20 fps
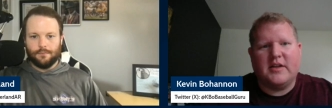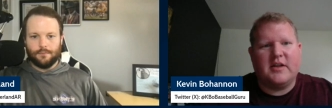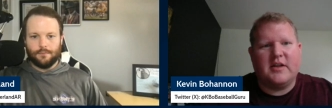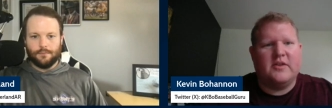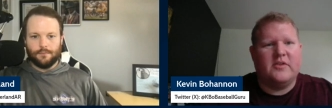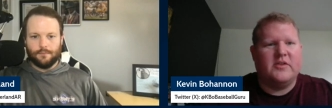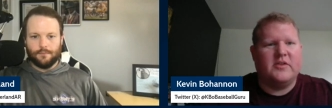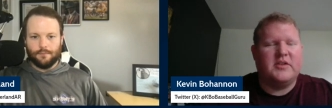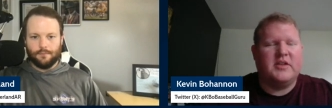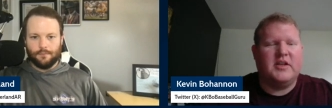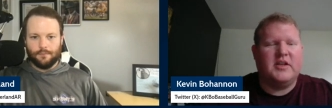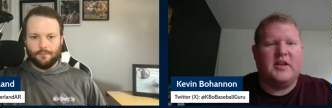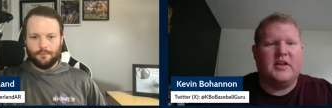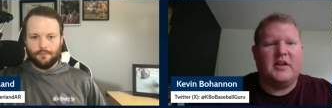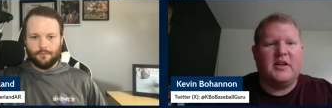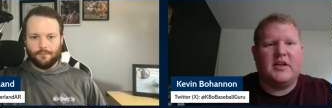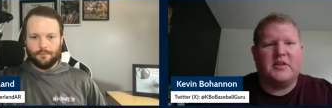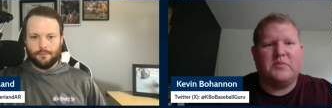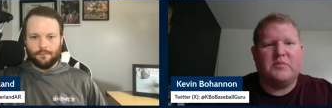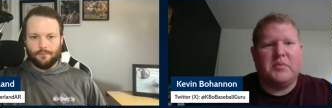Speaker 1: it on the chin
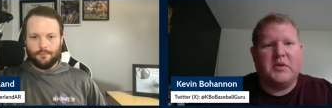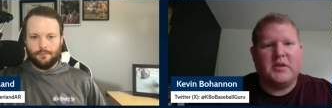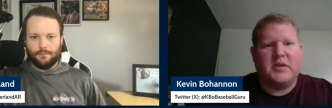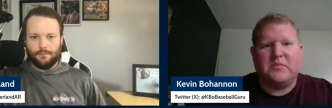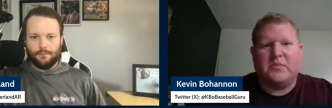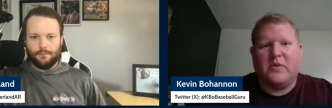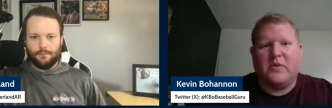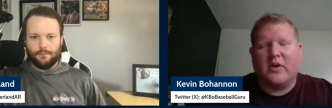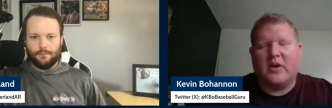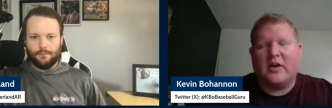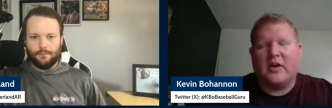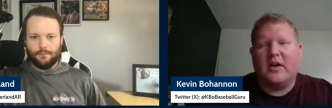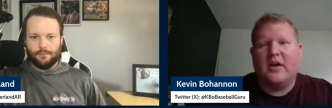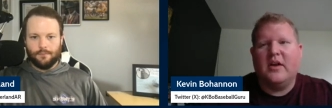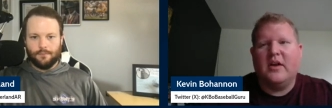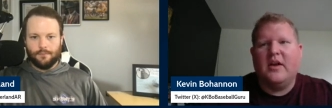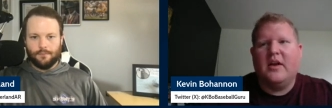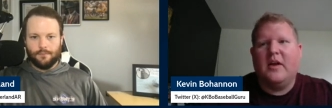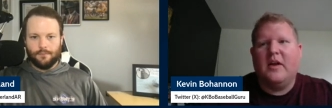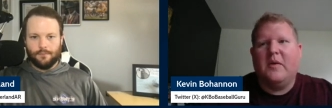against Bismarck.
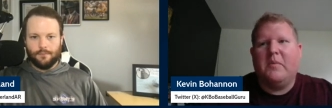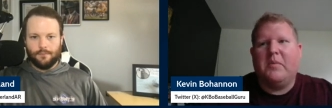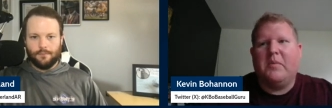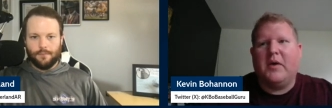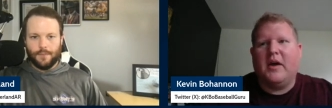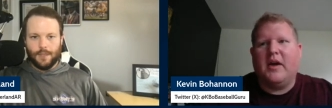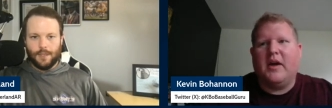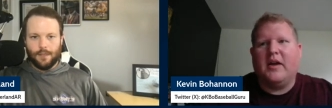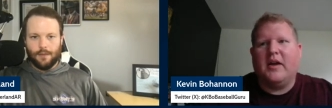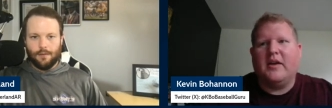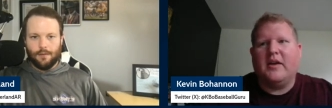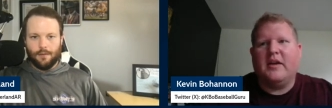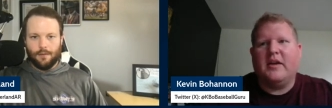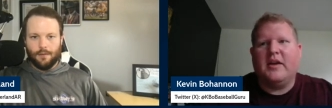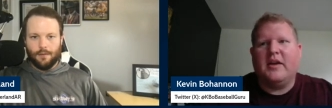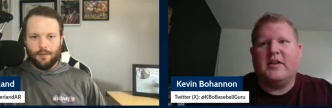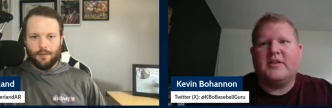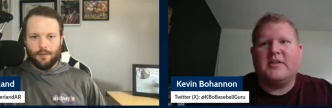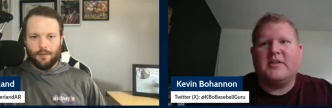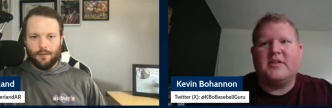But
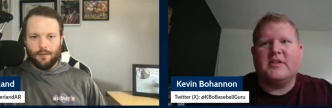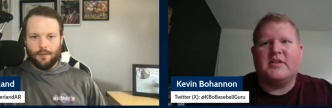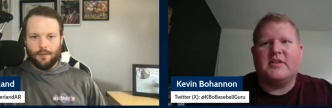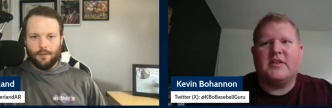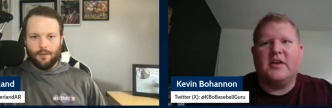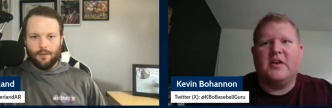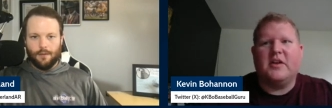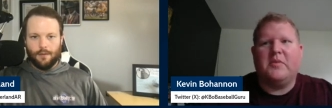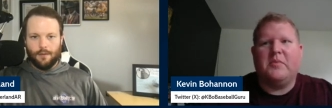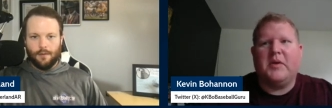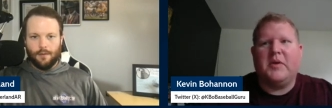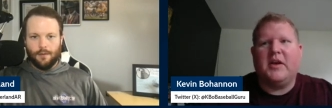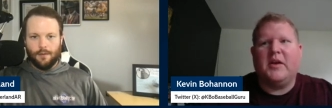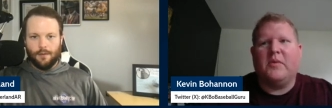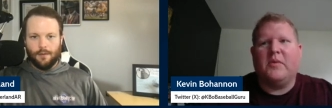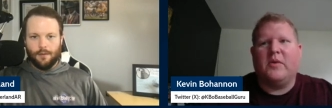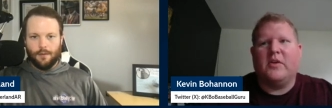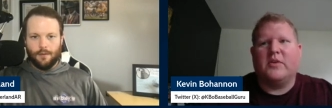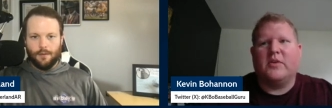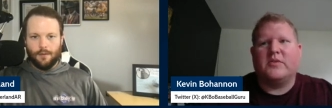it's just going to be
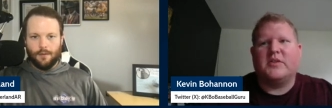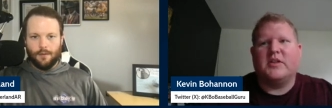one of those